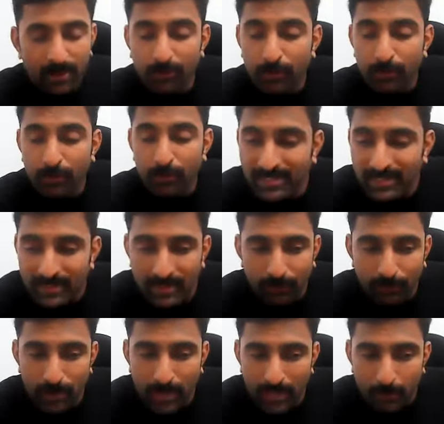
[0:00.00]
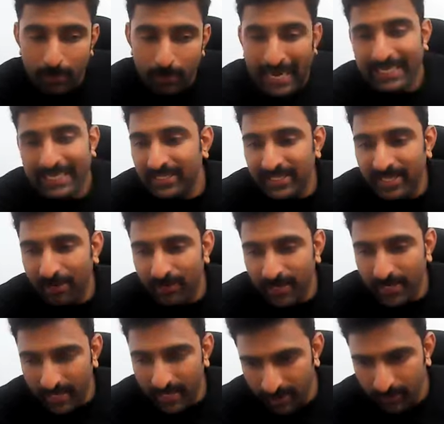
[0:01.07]
if you are if you are practicing
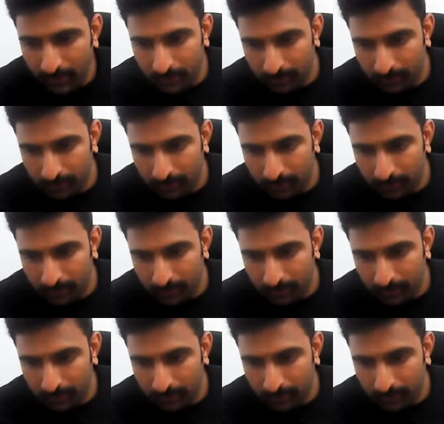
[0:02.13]
every day,